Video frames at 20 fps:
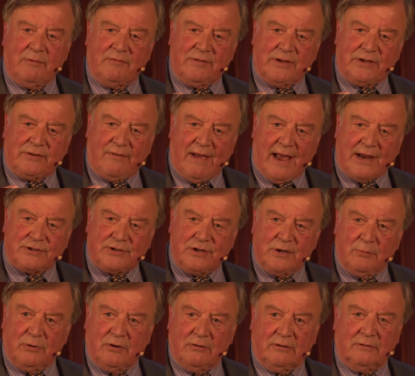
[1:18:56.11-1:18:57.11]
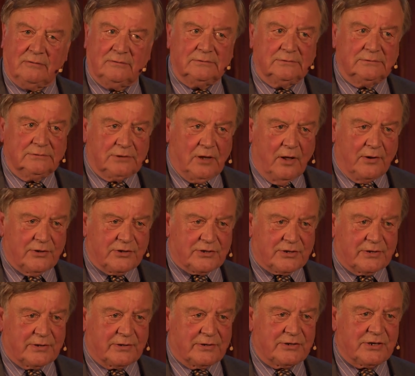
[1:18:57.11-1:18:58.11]
of this fashionable
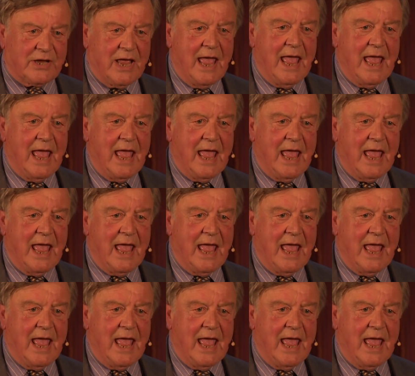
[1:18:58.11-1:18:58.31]
nonsense.